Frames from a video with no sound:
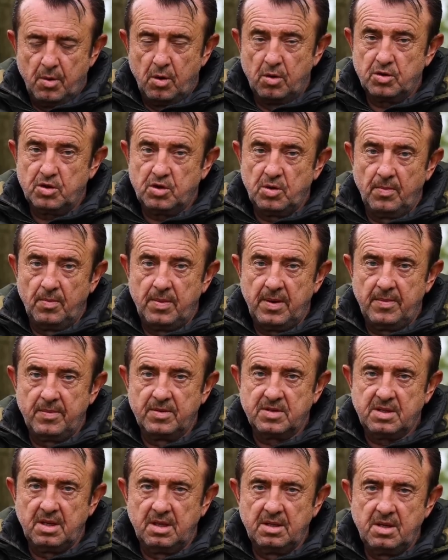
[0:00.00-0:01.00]
but some
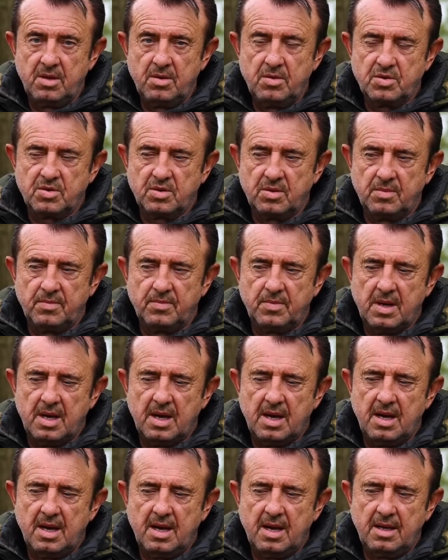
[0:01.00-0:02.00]
people still use them,
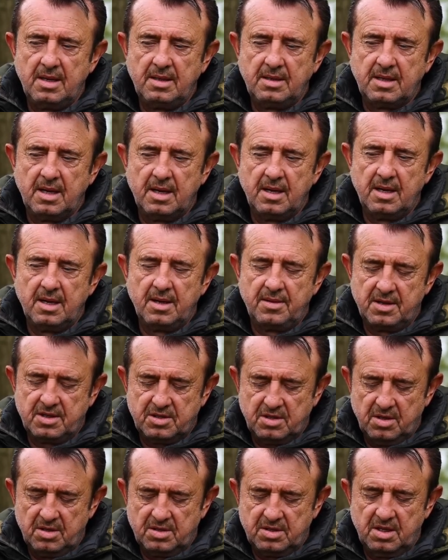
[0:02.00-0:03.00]
and
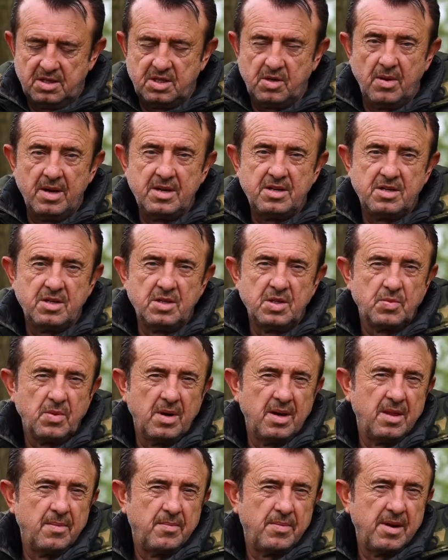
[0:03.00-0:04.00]
there's certain
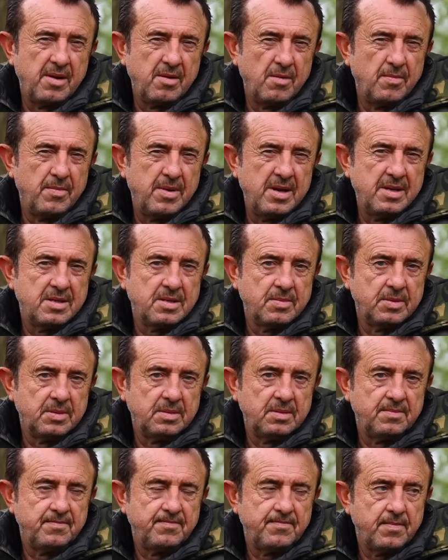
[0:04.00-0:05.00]
situations where they're pretty
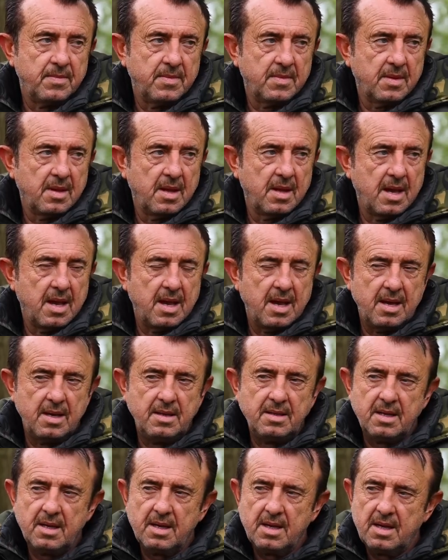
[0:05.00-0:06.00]
unbeatable.
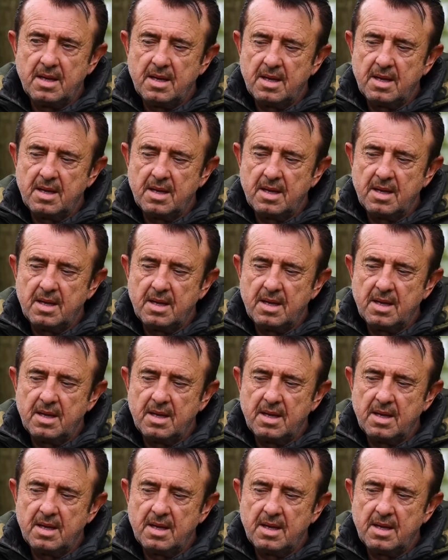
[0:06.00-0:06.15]
And